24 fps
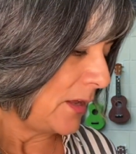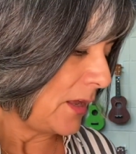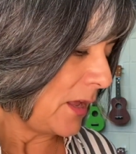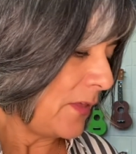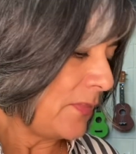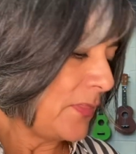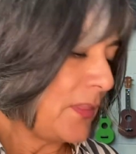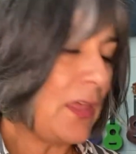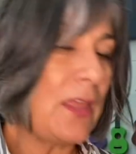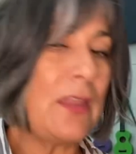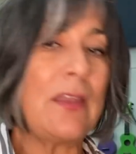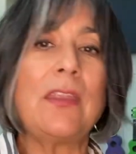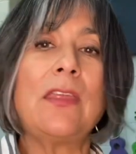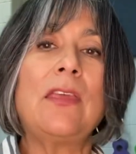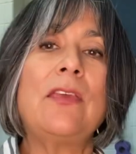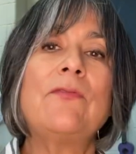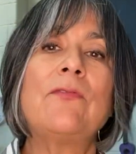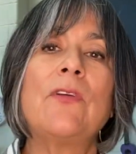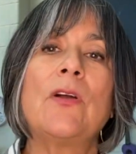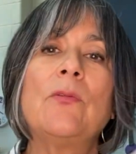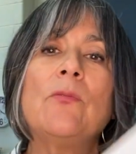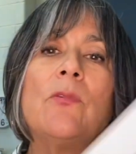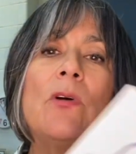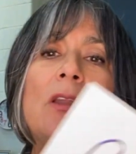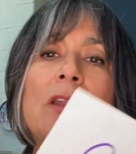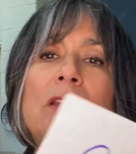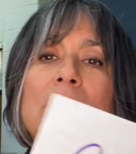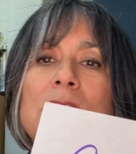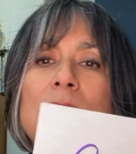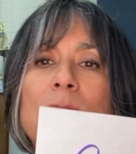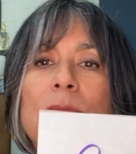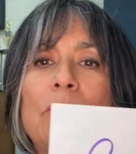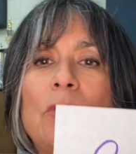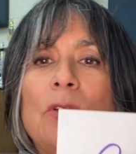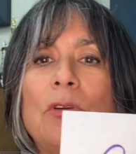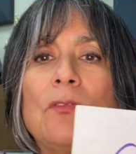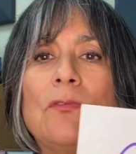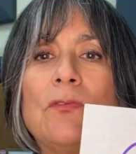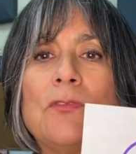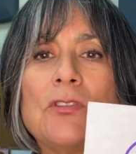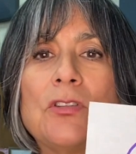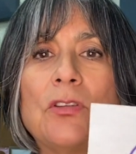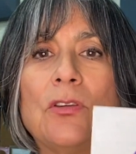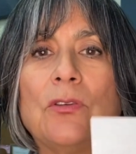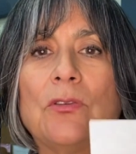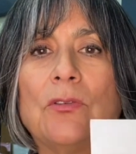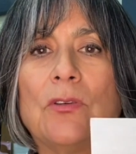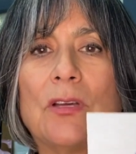And then if I wanted to move
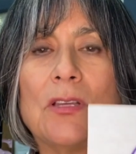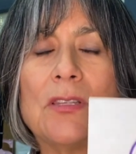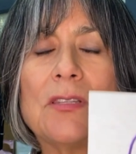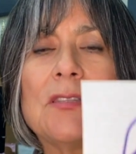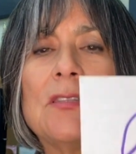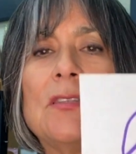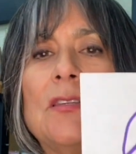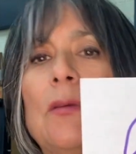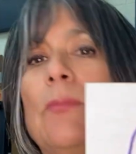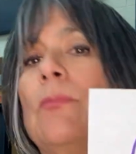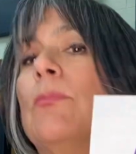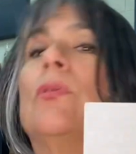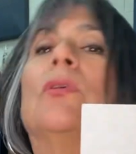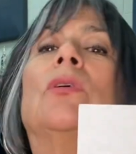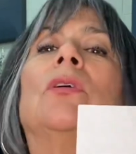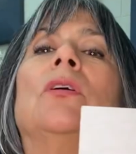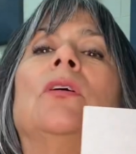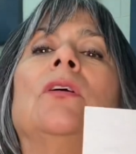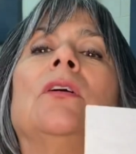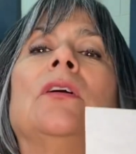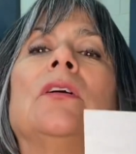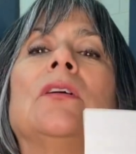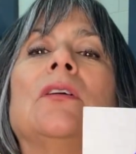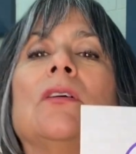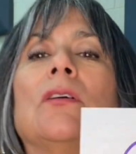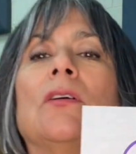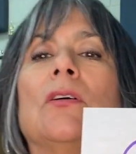to a symbol,